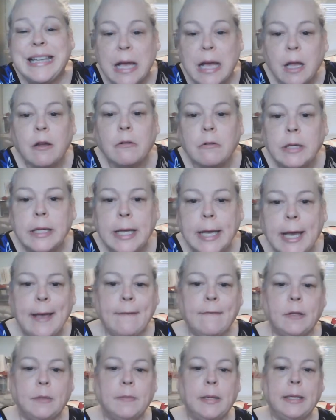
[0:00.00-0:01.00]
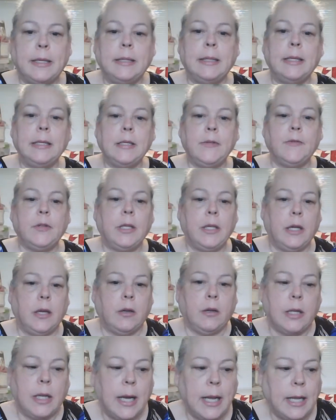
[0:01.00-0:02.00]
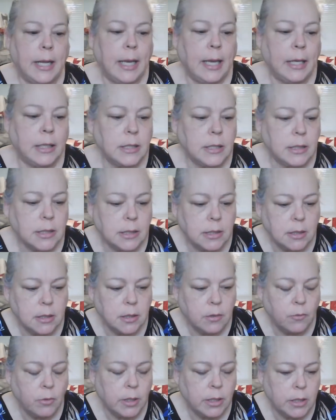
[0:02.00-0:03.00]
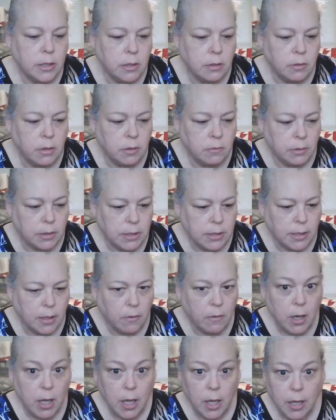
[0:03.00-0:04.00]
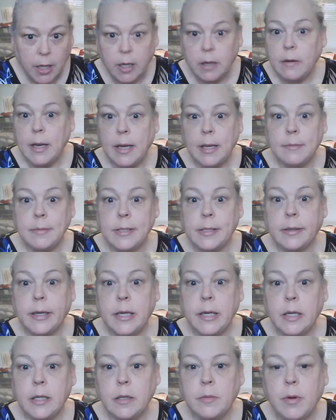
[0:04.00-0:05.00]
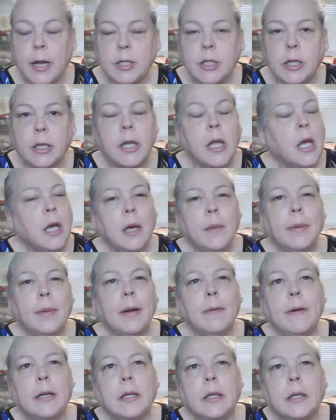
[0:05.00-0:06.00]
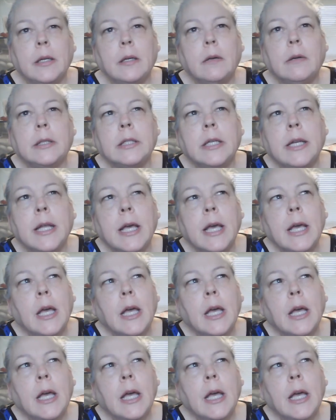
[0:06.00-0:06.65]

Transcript: I already have on my list for the year that I can't really do new ones. So here I am starting a new project, but I wasn't going to quilt it.